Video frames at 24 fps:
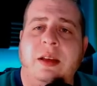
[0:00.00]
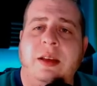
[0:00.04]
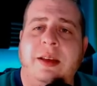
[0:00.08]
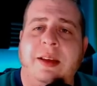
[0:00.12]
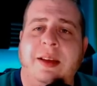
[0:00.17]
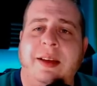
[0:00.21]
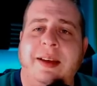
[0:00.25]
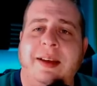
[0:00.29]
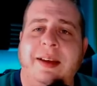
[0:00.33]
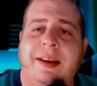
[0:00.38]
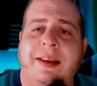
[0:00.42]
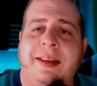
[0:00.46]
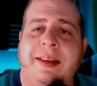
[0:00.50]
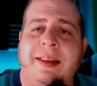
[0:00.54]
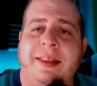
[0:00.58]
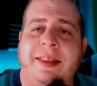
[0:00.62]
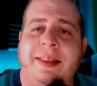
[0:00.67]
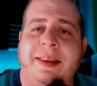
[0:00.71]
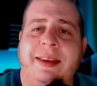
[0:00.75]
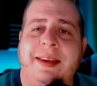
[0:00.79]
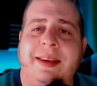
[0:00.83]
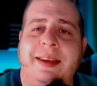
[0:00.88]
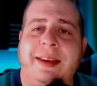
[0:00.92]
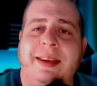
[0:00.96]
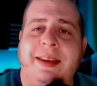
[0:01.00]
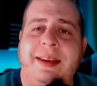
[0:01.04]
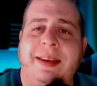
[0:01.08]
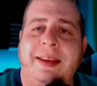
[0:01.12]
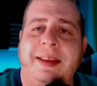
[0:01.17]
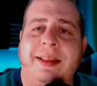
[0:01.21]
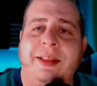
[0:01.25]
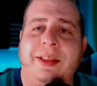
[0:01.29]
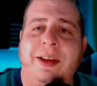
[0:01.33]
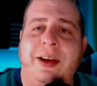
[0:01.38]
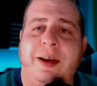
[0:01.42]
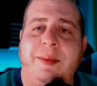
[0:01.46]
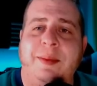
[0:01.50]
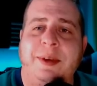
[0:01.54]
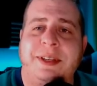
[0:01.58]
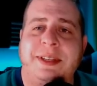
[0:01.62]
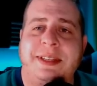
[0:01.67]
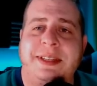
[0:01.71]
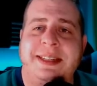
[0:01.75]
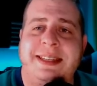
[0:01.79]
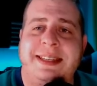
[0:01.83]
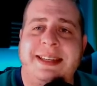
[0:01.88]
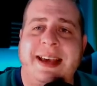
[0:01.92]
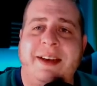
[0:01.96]
The
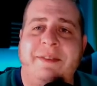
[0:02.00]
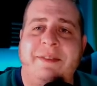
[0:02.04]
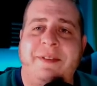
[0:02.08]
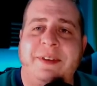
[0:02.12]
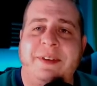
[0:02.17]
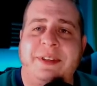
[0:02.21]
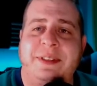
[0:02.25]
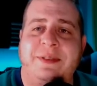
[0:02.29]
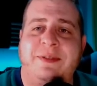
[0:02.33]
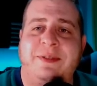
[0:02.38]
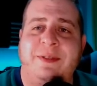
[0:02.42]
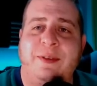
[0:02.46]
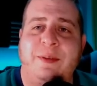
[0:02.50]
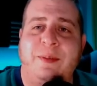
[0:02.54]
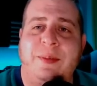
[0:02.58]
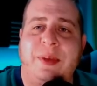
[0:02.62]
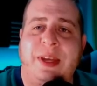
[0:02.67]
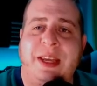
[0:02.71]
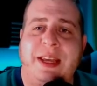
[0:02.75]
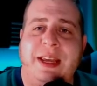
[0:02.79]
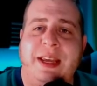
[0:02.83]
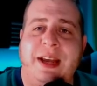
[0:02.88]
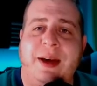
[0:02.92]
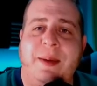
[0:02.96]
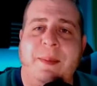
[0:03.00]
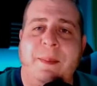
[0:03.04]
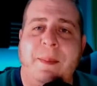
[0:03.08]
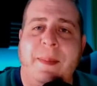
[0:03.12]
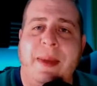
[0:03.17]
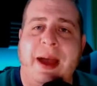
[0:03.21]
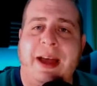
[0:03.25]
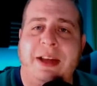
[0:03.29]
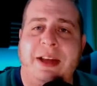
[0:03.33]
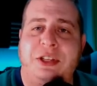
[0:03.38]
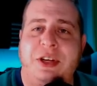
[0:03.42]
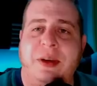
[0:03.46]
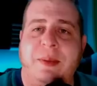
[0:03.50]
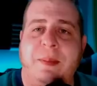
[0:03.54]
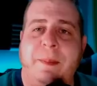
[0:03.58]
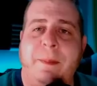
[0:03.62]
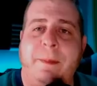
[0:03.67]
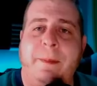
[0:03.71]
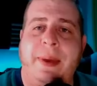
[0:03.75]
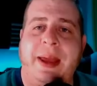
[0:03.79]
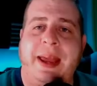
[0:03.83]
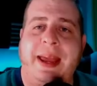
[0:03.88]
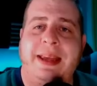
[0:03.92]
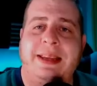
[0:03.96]
Llamas Def is, for me, a matchup
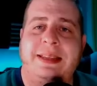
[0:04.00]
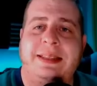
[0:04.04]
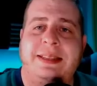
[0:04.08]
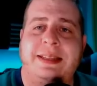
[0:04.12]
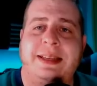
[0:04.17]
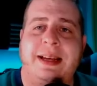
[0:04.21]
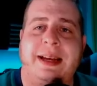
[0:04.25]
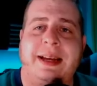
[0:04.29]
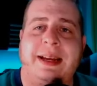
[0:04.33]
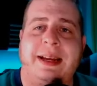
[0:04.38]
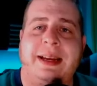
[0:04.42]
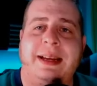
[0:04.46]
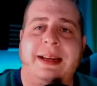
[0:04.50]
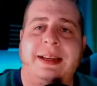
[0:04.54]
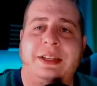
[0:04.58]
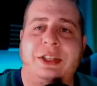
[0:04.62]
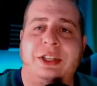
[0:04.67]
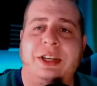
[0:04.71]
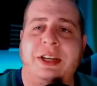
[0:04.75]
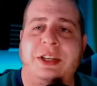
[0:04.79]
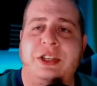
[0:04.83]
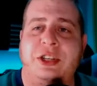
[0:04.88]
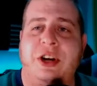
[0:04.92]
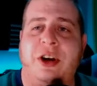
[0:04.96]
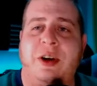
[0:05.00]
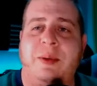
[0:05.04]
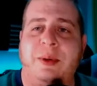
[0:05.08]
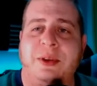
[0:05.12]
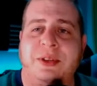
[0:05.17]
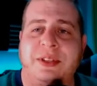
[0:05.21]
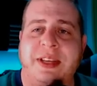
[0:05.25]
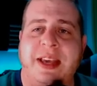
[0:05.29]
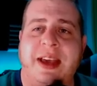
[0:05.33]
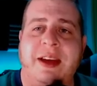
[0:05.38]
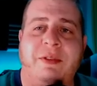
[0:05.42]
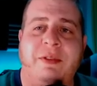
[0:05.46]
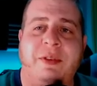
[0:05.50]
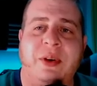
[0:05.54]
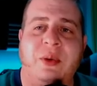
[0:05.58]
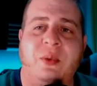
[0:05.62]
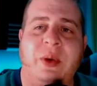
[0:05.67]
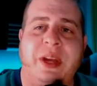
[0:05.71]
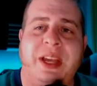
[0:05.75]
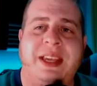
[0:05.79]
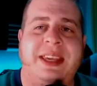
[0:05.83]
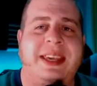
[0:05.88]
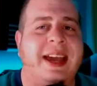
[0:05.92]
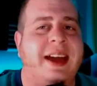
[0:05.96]
base. I change it almost every
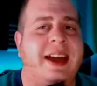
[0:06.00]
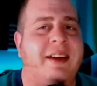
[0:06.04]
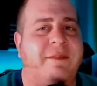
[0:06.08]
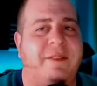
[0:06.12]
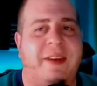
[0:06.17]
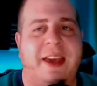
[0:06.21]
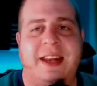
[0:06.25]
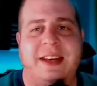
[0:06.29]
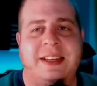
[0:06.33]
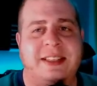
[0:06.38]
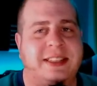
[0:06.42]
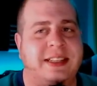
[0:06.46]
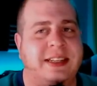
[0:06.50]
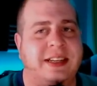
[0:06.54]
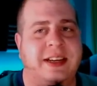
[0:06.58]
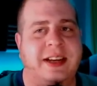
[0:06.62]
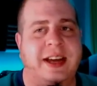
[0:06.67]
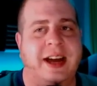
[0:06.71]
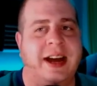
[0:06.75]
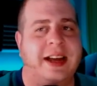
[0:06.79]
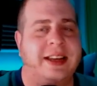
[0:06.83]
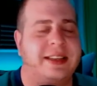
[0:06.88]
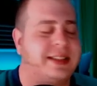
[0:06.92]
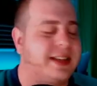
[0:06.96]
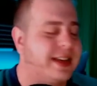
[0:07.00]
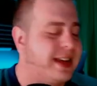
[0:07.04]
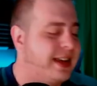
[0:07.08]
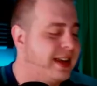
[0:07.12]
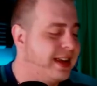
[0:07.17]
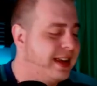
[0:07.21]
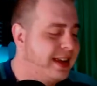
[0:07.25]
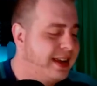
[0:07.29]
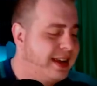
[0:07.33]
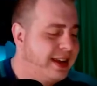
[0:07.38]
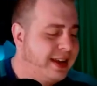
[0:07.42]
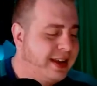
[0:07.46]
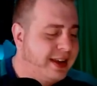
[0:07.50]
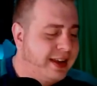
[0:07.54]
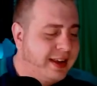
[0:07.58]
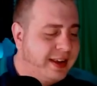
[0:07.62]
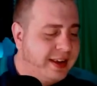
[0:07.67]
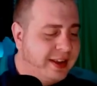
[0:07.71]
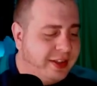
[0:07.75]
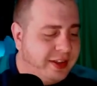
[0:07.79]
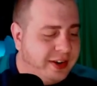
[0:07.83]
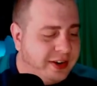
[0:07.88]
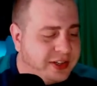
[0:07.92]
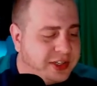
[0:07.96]
week. Yeah, in fantasy, you guys,
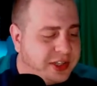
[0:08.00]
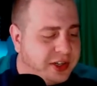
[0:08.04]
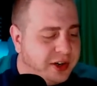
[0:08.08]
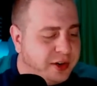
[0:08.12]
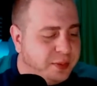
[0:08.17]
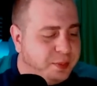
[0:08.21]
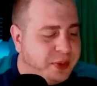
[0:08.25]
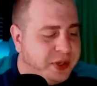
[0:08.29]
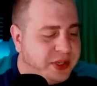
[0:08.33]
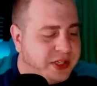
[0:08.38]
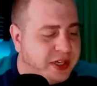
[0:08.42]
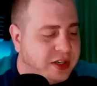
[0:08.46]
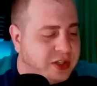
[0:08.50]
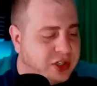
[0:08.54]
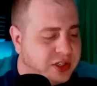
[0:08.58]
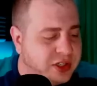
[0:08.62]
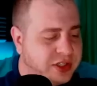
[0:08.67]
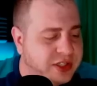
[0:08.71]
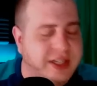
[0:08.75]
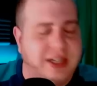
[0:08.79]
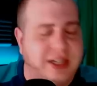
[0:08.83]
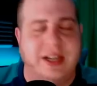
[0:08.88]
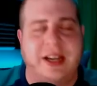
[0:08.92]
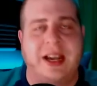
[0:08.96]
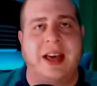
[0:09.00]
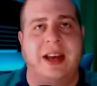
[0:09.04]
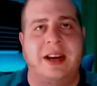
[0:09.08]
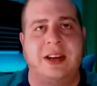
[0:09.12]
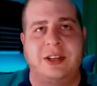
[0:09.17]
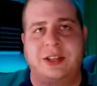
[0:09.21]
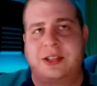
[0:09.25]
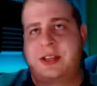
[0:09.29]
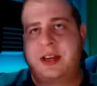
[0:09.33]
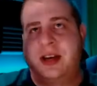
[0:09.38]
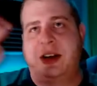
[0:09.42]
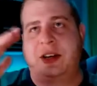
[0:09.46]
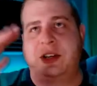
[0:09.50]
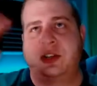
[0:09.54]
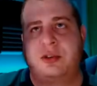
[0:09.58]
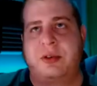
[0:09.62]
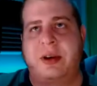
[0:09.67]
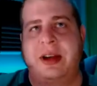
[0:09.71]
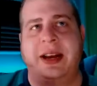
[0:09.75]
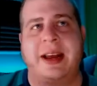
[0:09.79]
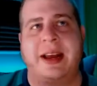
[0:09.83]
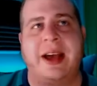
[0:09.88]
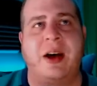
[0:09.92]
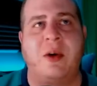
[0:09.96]
there are certain positions that you kind of just got to
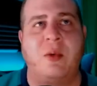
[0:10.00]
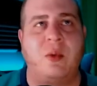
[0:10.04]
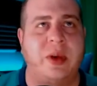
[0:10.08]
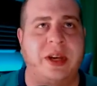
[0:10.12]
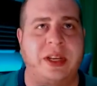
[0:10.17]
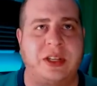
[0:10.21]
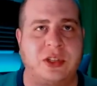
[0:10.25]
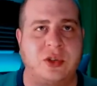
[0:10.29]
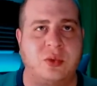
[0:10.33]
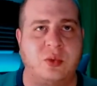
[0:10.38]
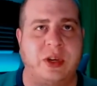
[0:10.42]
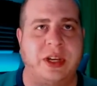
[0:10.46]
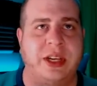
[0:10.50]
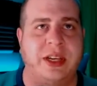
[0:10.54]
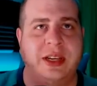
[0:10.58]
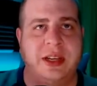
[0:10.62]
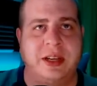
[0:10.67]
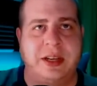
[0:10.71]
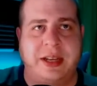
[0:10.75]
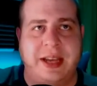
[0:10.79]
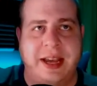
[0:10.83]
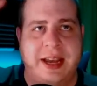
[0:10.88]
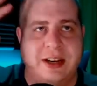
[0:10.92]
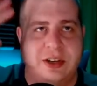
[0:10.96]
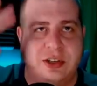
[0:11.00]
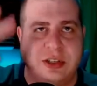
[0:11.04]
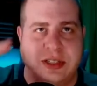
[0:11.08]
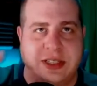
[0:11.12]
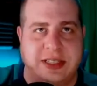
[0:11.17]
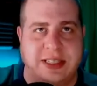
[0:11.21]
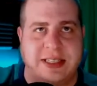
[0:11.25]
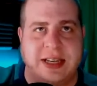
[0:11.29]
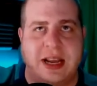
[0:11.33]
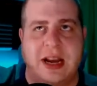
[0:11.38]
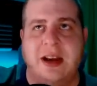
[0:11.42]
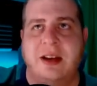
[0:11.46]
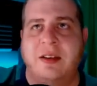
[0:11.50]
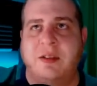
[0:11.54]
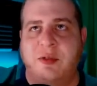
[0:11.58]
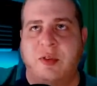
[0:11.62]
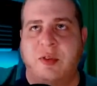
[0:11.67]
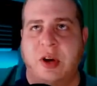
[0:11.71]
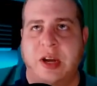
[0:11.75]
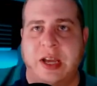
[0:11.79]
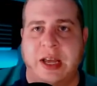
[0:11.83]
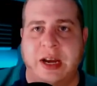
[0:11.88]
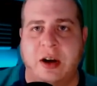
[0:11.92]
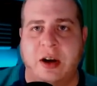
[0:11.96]
trade out week to week. You can't just set it and
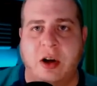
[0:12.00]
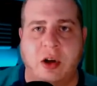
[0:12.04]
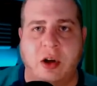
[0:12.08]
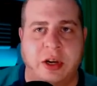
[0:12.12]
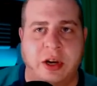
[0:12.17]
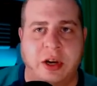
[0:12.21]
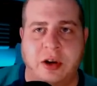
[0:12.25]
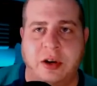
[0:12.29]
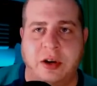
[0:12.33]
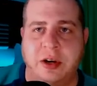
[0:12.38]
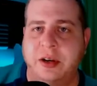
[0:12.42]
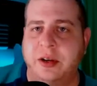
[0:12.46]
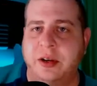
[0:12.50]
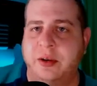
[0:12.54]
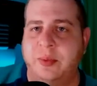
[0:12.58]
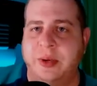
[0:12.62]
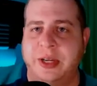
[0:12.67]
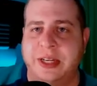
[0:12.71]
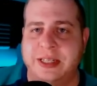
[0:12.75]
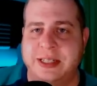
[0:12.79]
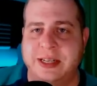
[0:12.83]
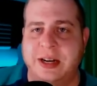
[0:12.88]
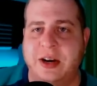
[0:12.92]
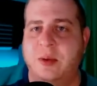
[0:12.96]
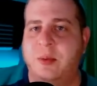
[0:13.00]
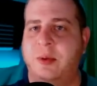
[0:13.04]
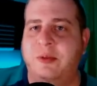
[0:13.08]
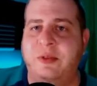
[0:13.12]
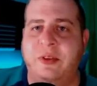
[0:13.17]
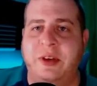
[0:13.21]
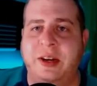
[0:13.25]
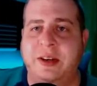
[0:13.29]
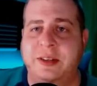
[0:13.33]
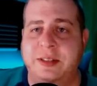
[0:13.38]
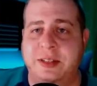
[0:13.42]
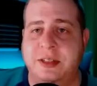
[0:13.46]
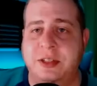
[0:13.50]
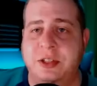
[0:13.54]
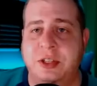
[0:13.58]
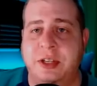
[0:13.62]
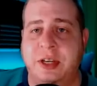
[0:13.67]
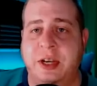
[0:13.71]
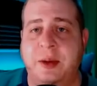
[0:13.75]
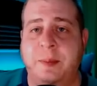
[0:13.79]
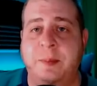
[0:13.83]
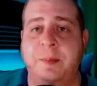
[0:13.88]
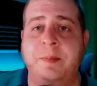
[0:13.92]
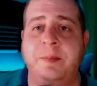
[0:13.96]
forget it all year. You're going to be a terrible fantasy
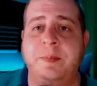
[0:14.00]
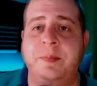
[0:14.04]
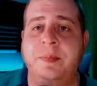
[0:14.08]
GM.